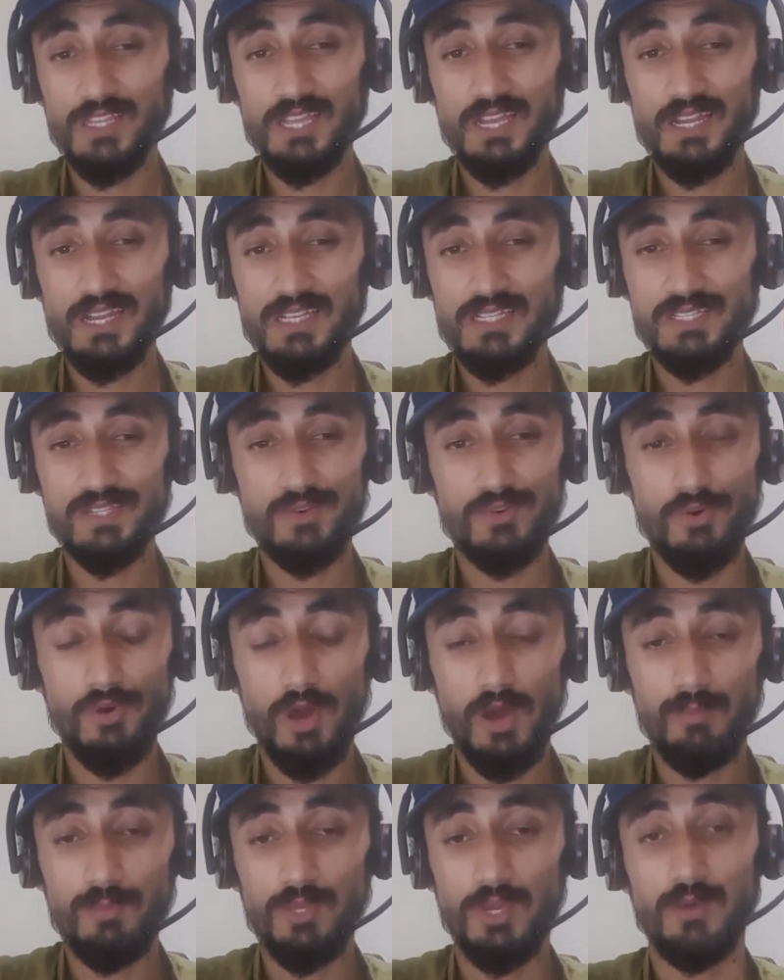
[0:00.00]
something that has
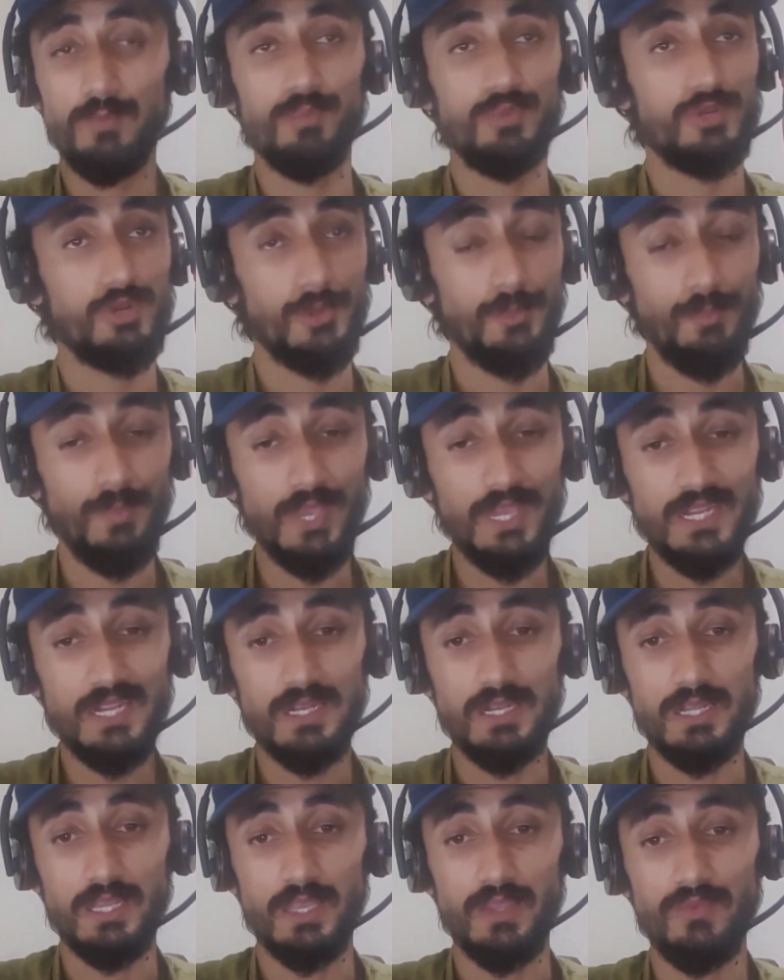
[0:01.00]
cropped up
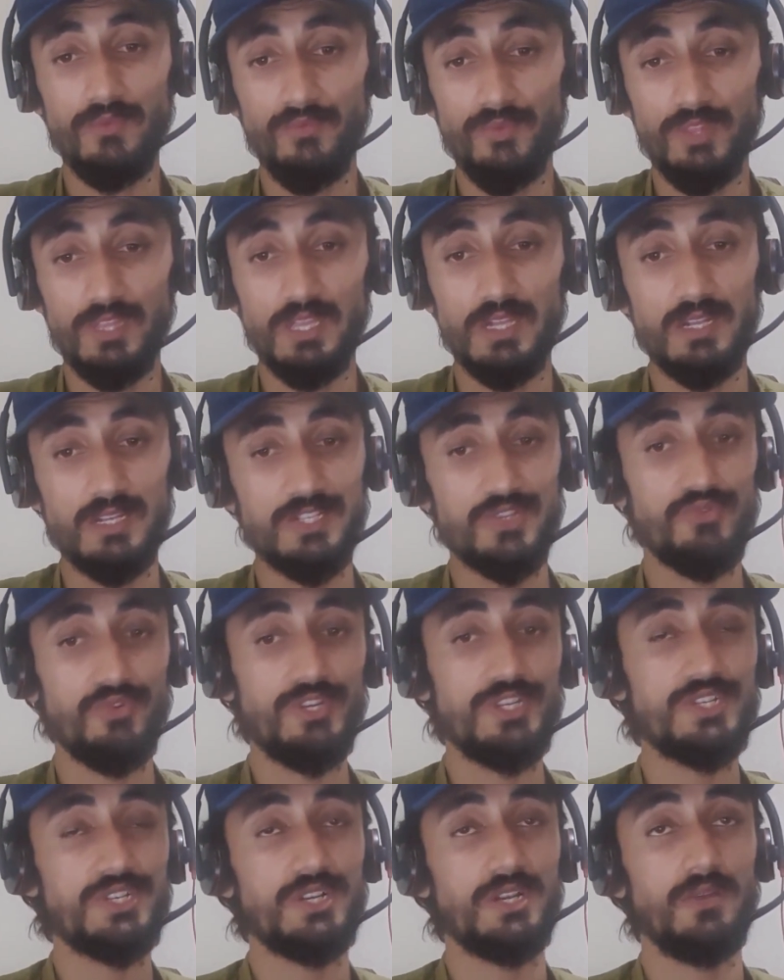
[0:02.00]
repeatedly with the
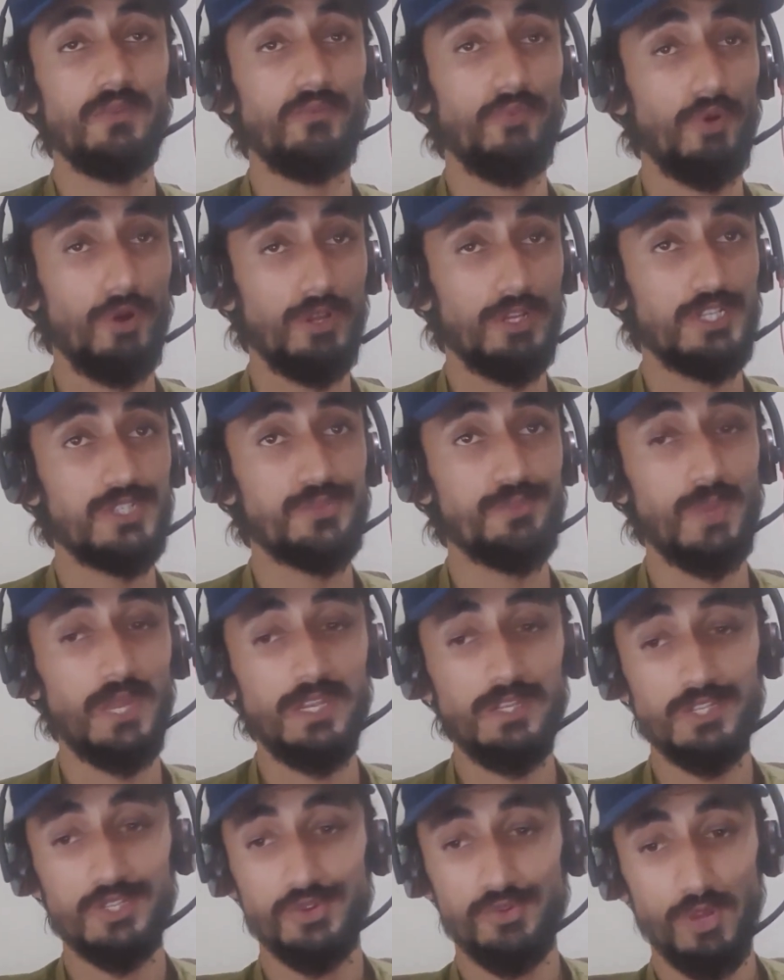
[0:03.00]
illustration in
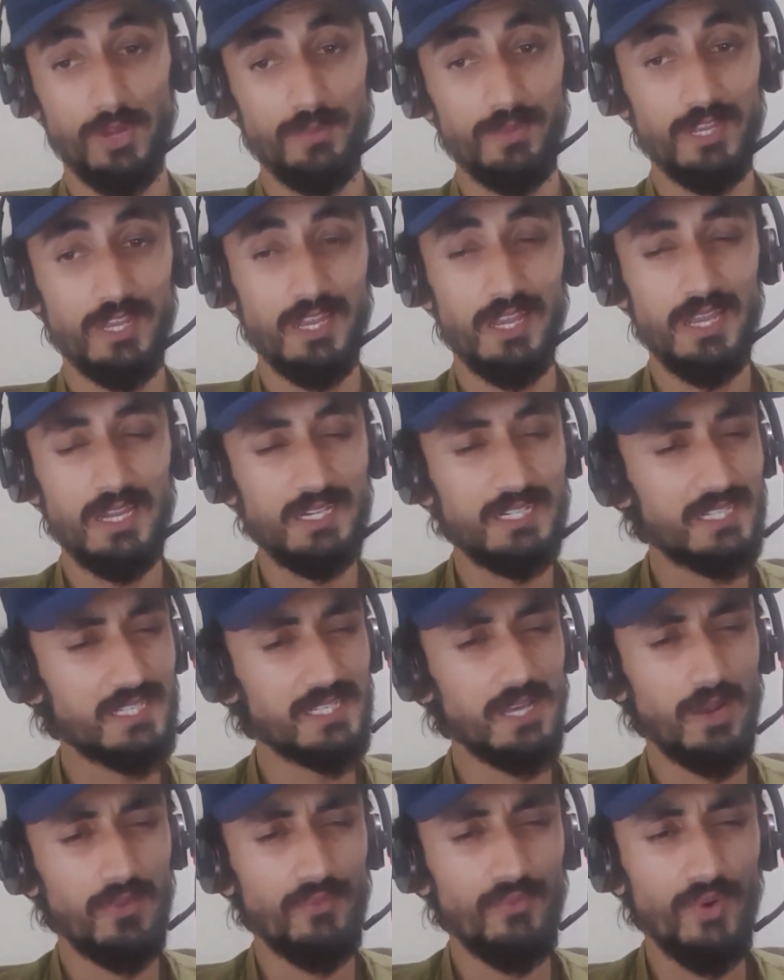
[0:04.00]
Voynich Manuscript.
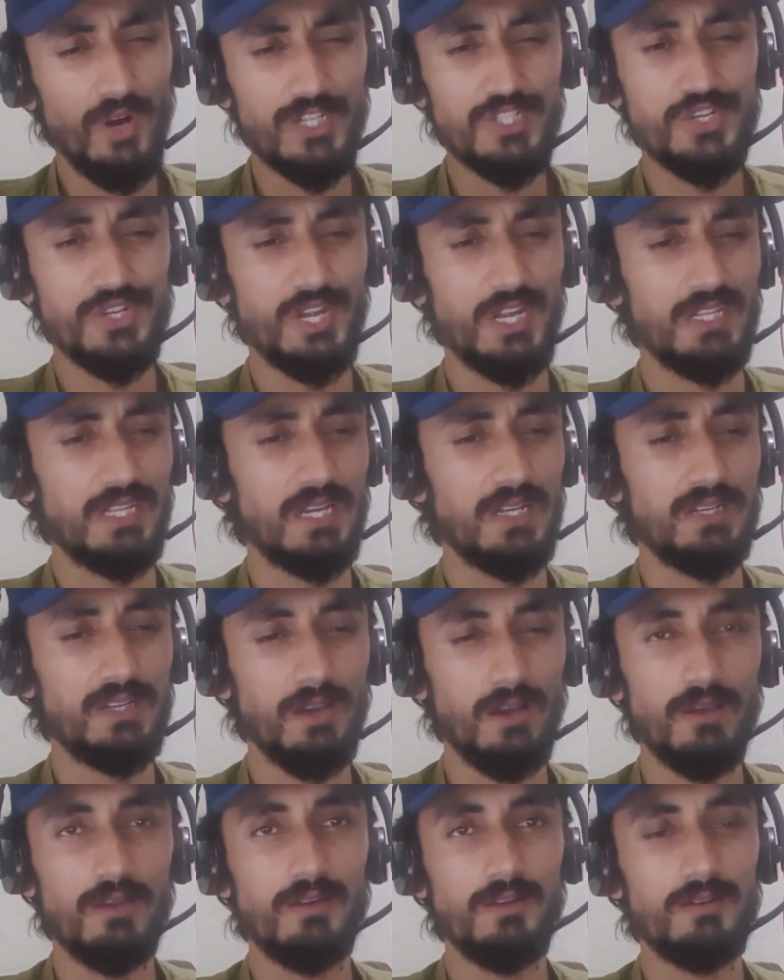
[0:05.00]
It's unfortunate
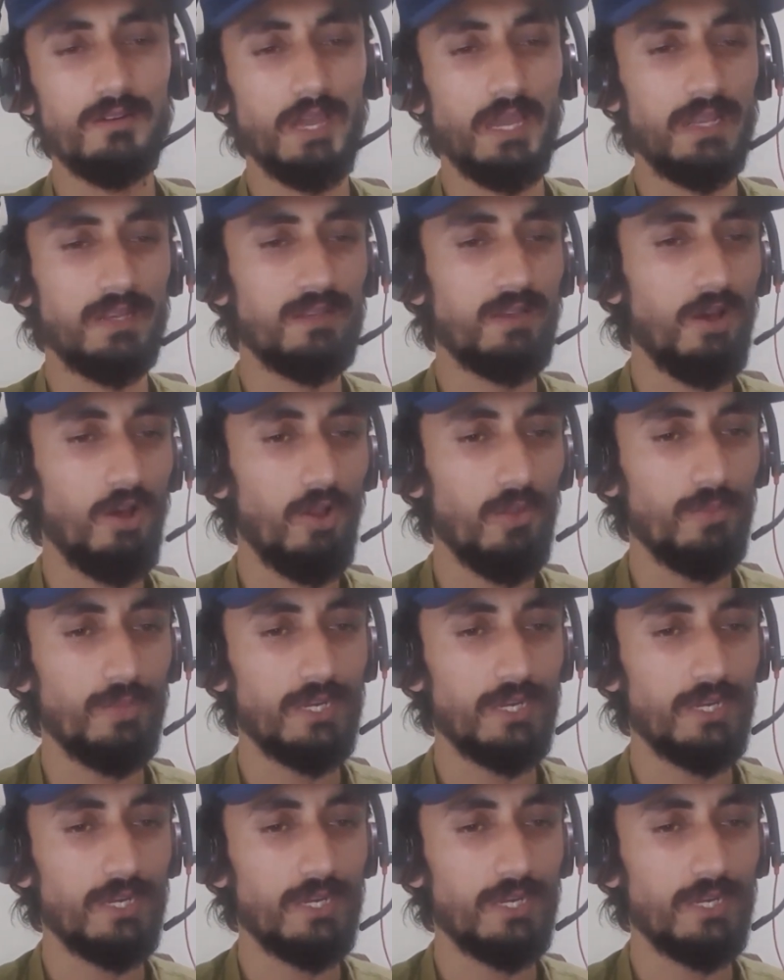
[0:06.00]
that Tucker and